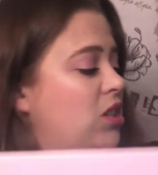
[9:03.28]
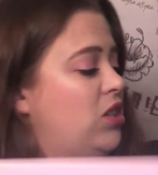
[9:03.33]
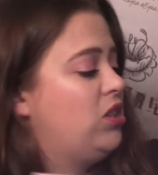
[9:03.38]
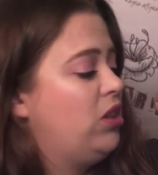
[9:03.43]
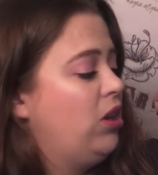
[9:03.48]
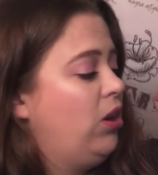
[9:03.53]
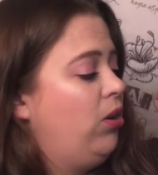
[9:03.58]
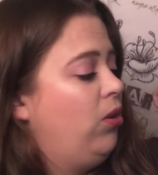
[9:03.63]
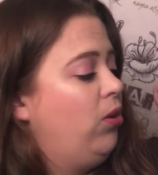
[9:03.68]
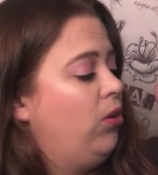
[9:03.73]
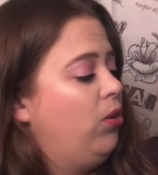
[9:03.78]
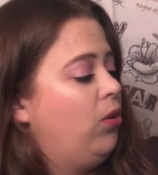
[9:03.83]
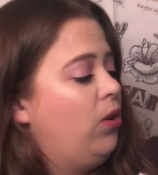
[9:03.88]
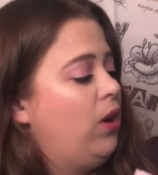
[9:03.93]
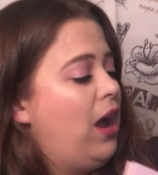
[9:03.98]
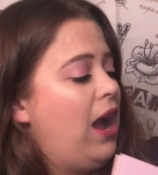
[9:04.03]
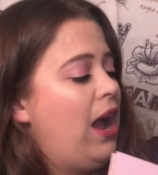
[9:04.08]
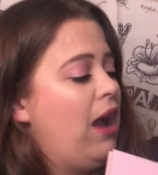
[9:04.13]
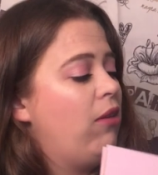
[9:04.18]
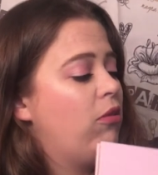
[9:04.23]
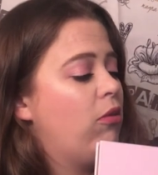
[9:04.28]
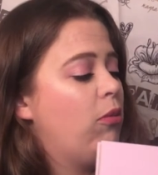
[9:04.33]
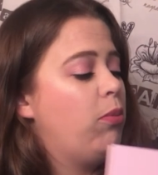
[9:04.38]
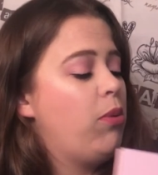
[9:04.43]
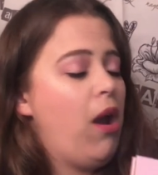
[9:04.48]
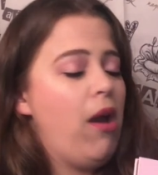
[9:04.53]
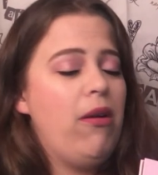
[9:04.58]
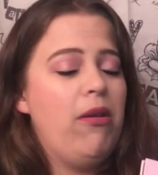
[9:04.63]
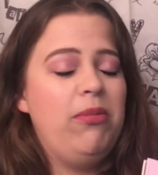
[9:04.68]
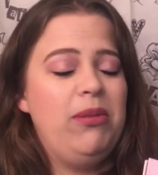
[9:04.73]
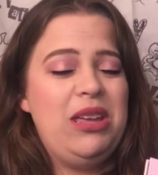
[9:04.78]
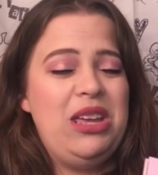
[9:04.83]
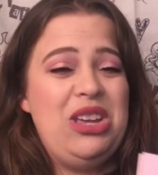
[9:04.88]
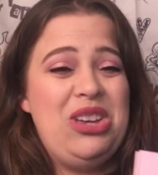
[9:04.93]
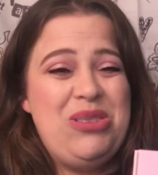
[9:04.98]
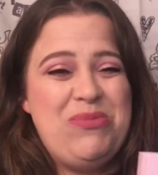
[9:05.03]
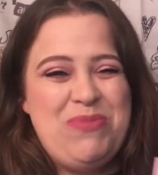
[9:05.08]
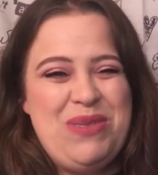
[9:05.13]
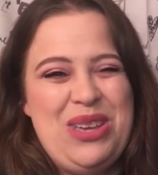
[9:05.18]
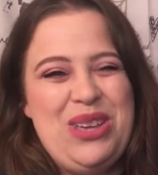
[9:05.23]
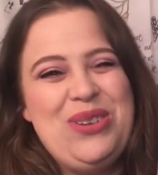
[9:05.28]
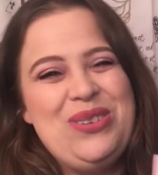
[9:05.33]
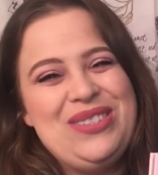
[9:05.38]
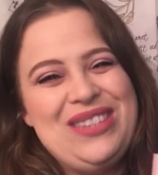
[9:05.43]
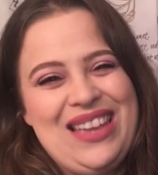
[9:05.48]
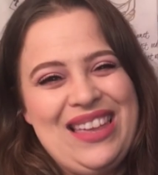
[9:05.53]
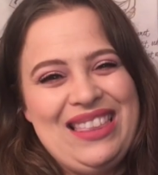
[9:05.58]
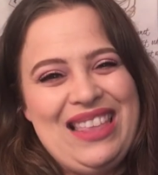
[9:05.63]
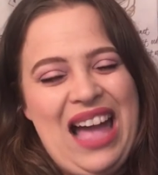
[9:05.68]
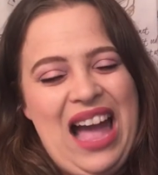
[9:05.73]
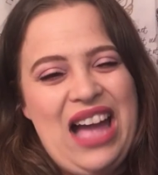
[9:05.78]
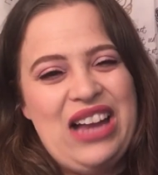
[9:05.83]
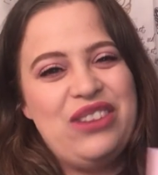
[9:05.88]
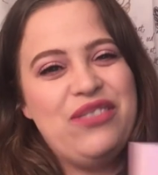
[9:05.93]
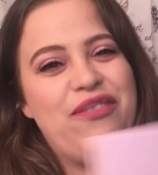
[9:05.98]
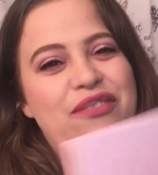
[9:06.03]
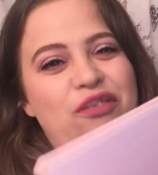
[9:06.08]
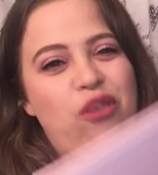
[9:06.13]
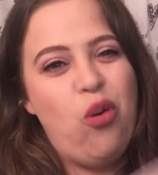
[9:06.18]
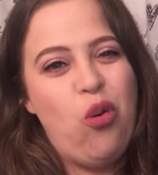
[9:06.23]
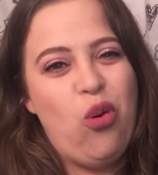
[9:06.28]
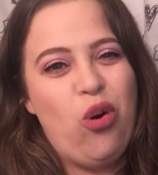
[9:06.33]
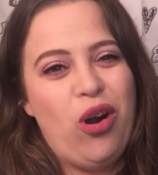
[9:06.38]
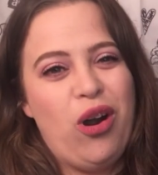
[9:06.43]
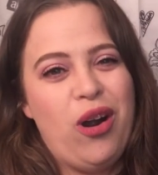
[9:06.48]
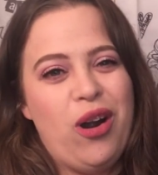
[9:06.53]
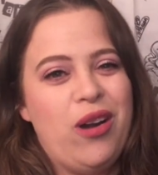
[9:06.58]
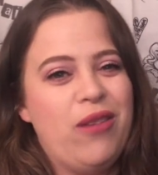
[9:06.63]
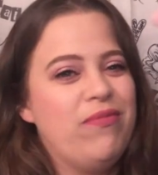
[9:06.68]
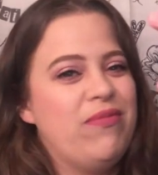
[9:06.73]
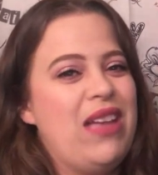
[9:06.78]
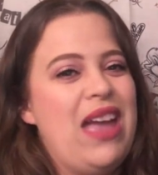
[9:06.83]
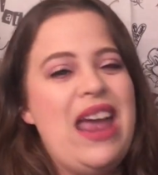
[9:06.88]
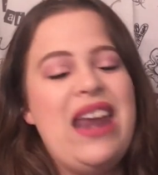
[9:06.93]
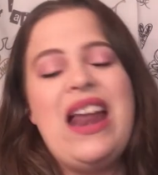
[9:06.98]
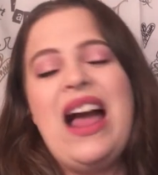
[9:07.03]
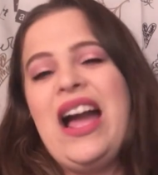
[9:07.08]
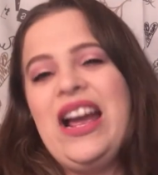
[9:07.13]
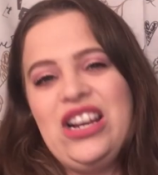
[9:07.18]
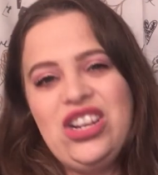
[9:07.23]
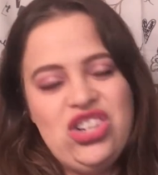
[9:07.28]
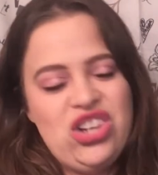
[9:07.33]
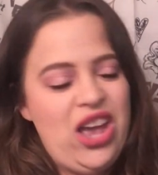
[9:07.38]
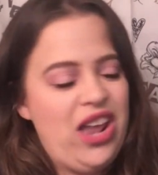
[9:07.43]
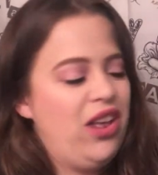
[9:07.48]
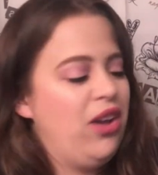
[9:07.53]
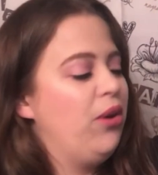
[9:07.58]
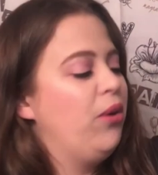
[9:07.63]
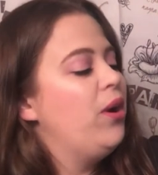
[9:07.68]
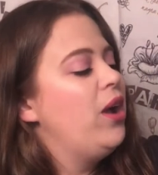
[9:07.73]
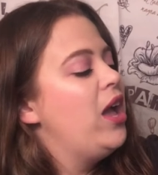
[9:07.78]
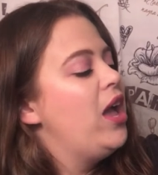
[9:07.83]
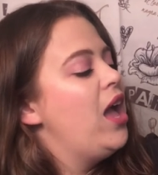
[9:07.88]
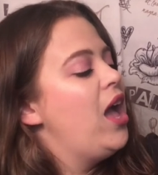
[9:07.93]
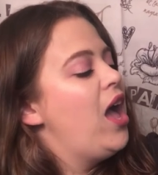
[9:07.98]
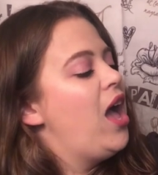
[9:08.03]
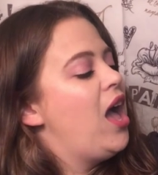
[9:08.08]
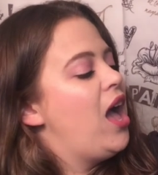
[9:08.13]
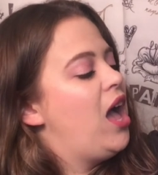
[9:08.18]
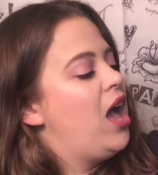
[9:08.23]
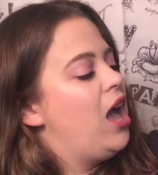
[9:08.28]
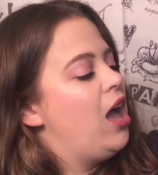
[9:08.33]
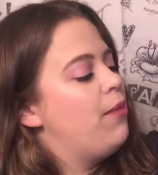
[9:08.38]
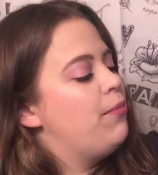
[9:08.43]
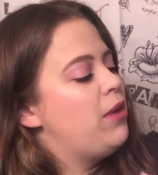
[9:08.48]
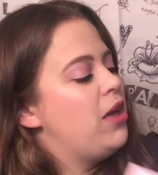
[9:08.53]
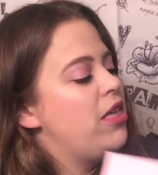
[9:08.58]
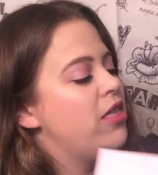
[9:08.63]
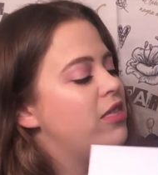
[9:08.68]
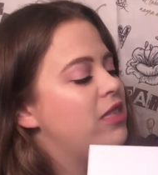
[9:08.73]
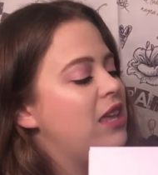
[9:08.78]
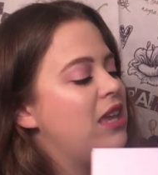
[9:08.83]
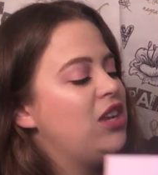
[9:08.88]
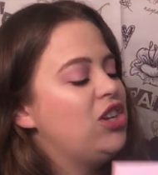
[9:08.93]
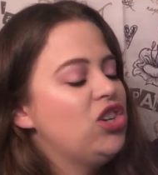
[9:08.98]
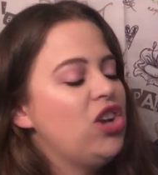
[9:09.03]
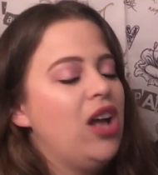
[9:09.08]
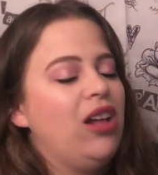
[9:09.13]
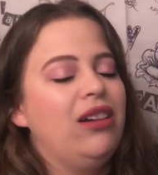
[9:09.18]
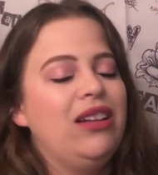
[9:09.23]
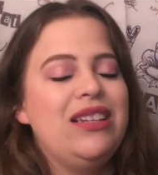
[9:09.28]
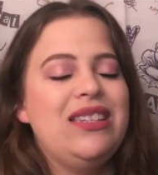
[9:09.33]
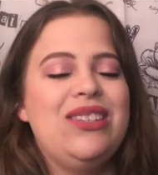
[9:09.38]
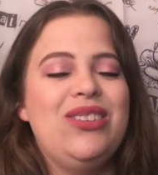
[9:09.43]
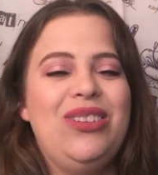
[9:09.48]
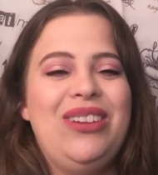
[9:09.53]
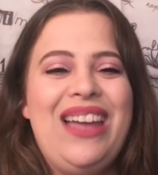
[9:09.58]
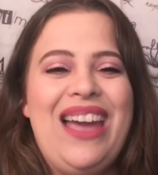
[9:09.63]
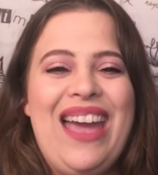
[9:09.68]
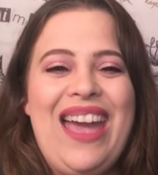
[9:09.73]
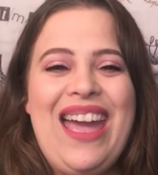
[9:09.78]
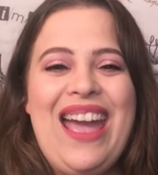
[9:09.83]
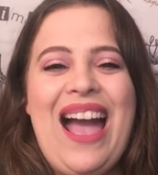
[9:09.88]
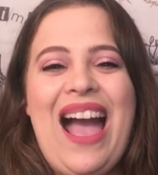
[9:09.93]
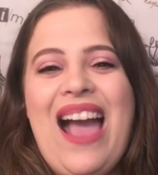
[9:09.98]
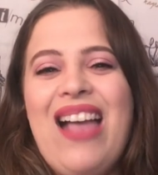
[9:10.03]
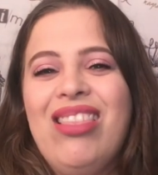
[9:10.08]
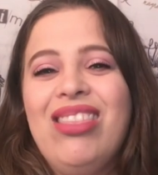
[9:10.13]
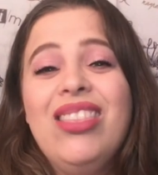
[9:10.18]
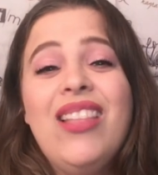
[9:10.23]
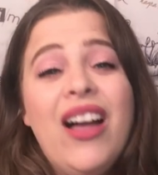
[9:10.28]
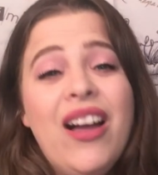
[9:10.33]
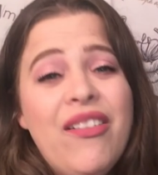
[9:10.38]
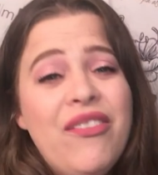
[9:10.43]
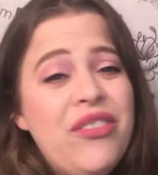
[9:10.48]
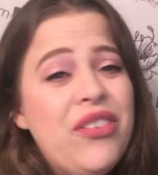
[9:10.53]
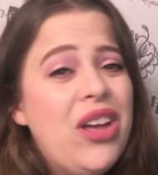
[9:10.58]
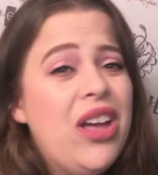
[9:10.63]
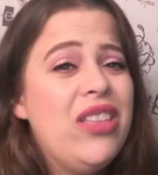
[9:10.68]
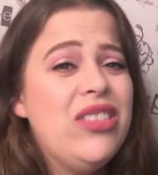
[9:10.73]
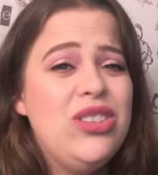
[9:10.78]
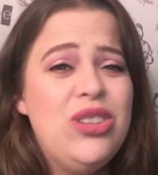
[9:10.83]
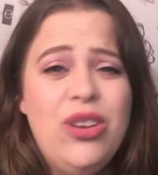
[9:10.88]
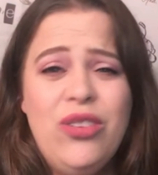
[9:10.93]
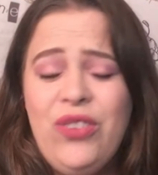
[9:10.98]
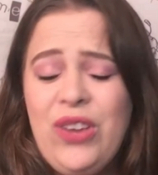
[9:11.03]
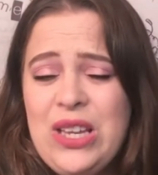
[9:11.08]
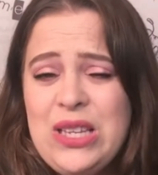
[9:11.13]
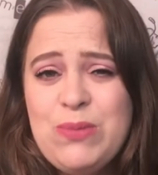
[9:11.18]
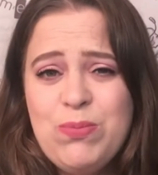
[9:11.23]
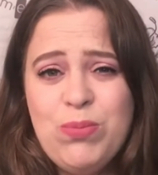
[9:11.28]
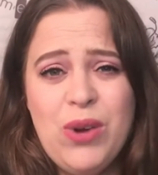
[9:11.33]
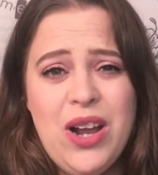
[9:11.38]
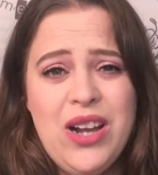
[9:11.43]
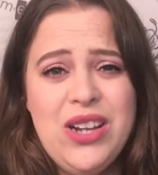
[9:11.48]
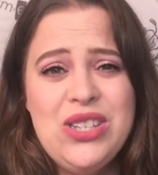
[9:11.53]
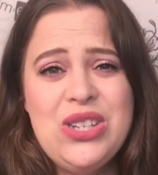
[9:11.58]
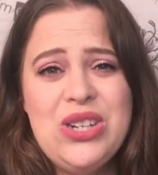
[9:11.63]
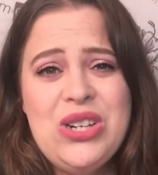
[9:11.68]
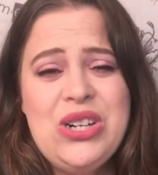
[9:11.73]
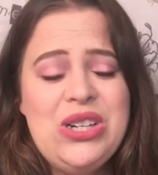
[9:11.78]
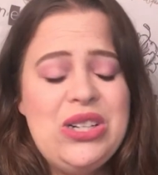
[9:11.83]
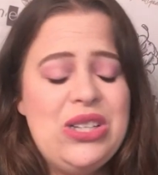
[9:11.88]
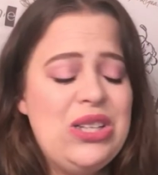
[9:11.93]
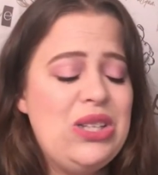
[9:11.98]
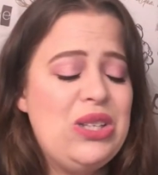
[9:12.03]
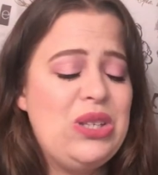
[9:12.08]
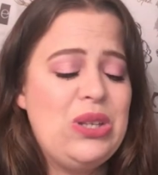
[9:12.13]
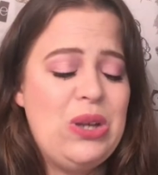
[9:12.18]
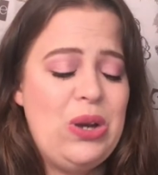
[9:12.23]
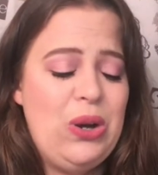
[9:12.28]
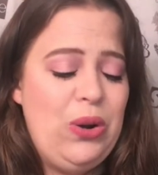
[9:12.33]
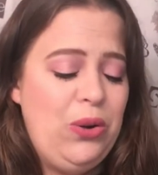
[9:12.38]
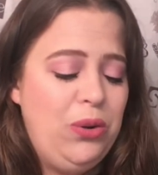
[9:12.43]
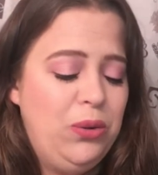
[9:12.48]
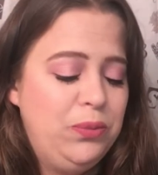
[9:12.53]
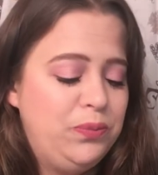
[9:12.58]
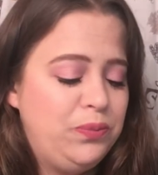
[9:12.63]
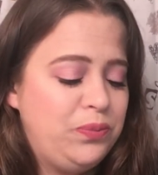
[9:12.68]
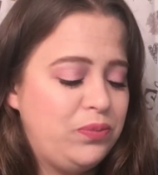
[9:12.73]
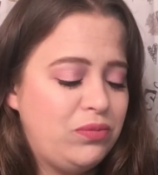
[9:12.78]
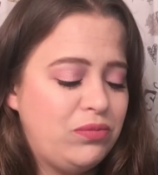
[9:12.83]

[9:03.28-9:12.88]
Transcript: so I will probably be using that for an eyeshadow um, the chocolate soleil I love Too Faced bronzers so